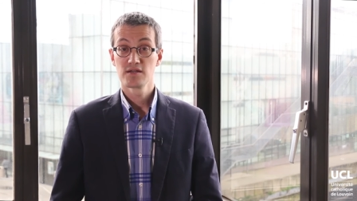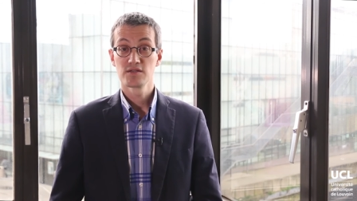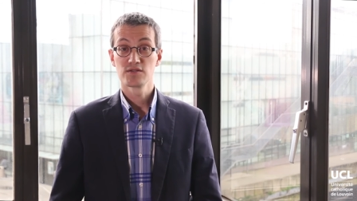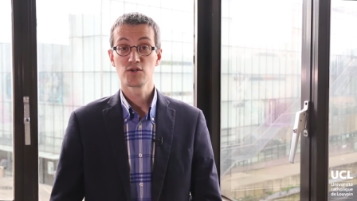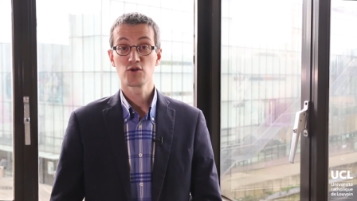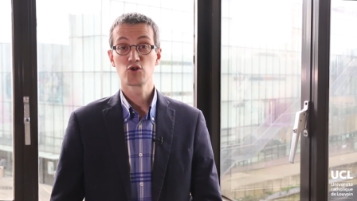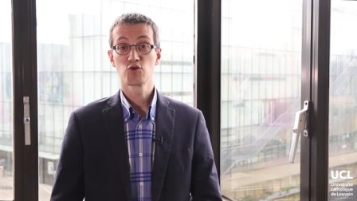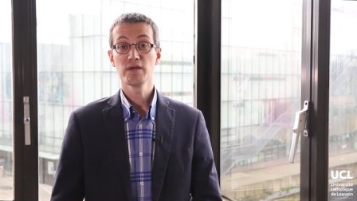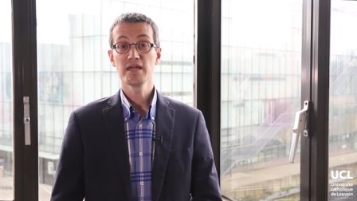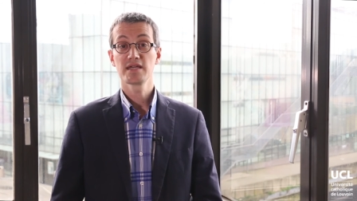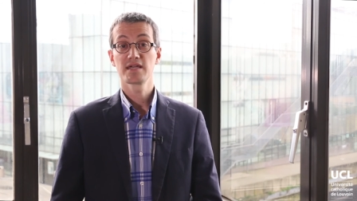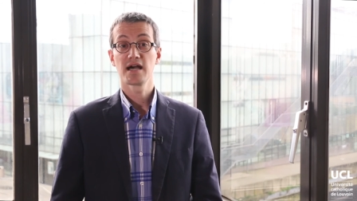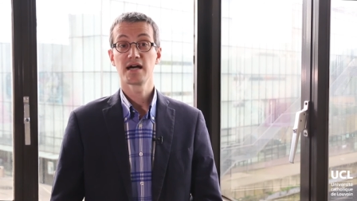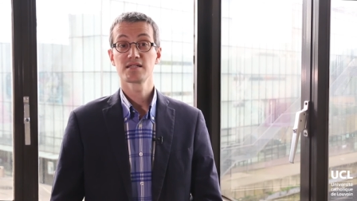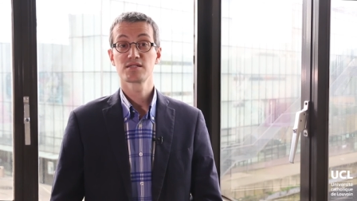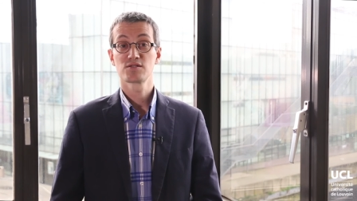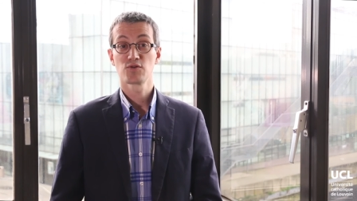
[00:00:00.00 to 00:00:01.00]
the Greek
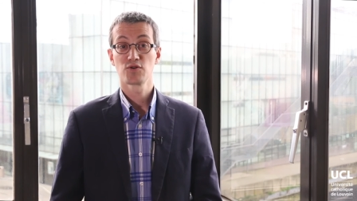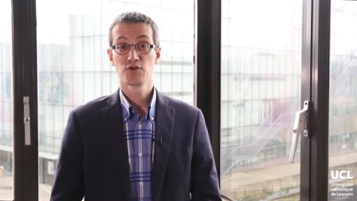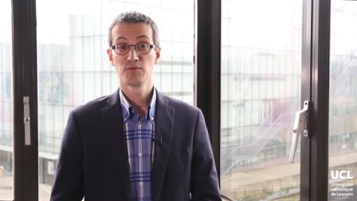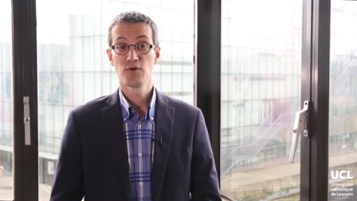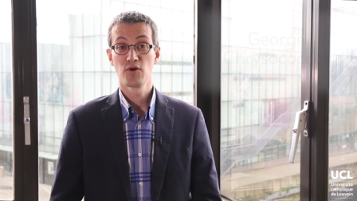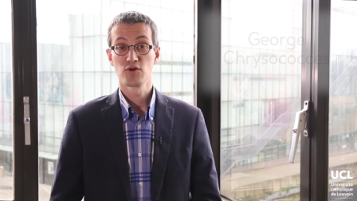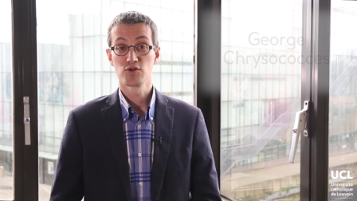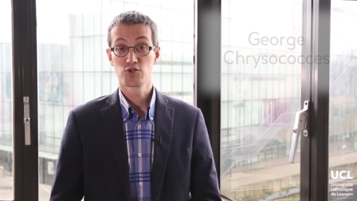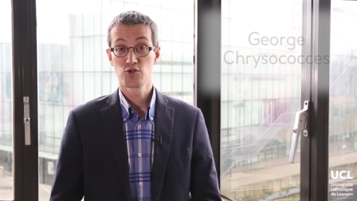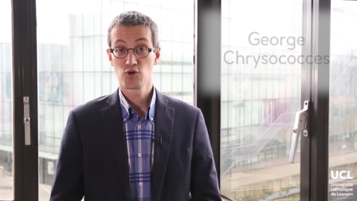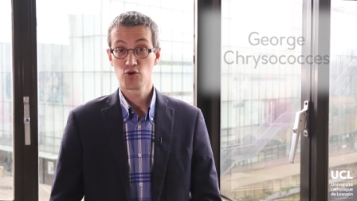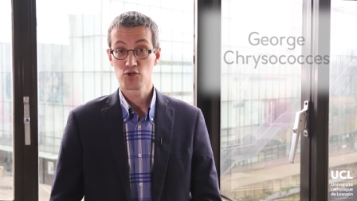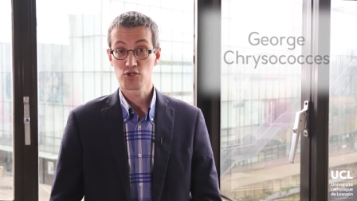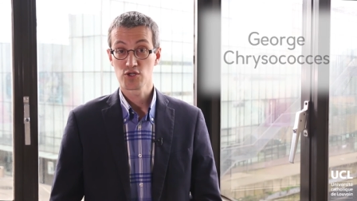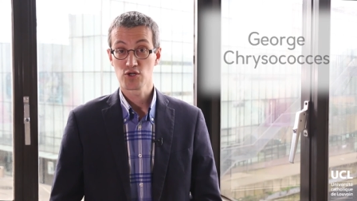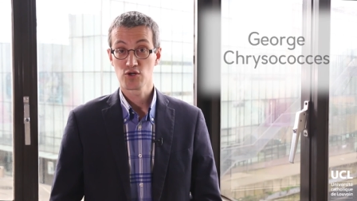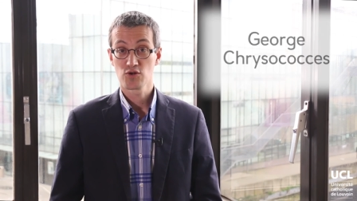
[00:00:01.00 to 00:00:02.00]
astronomer
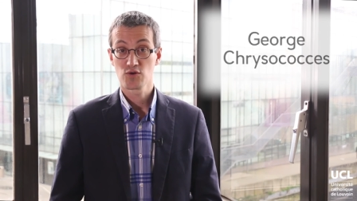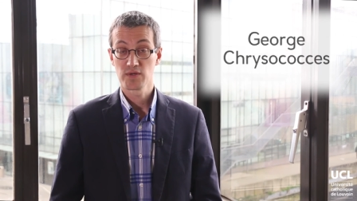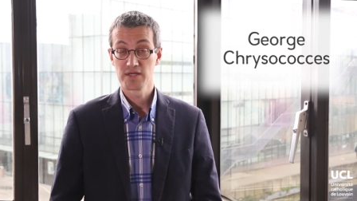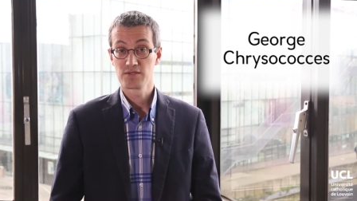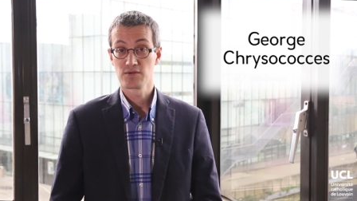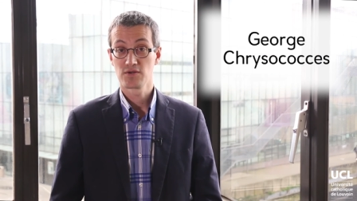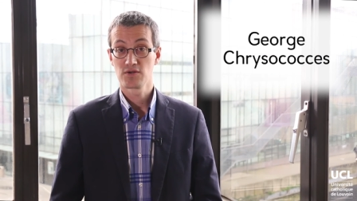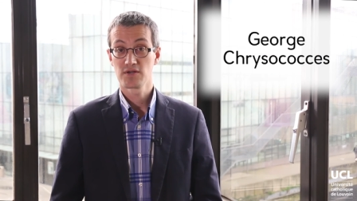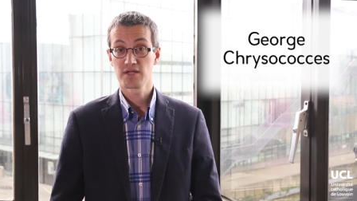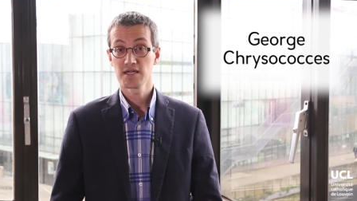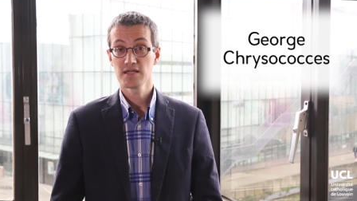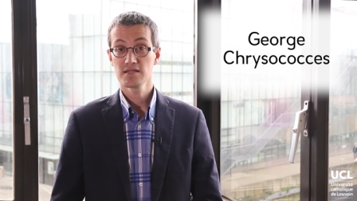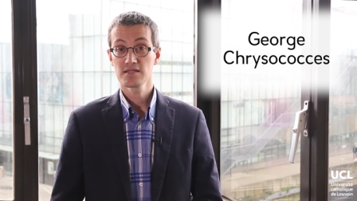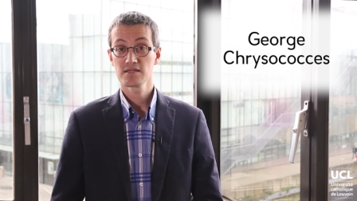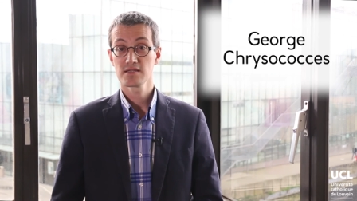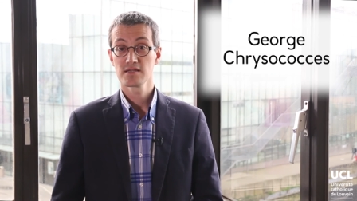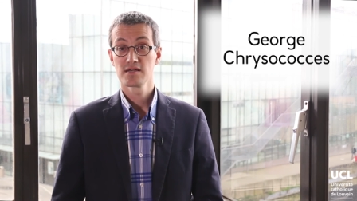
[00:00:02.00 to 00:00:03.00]
George
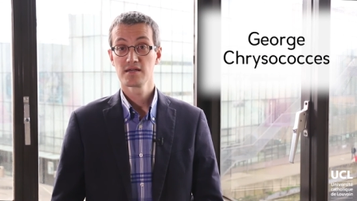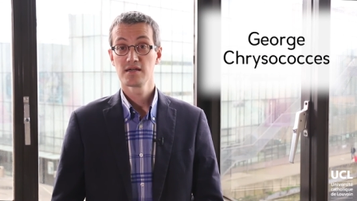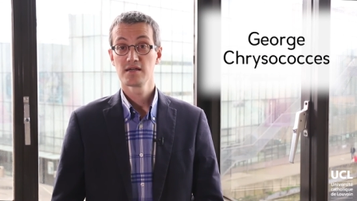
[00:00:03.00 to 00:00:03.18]
Chrysococcus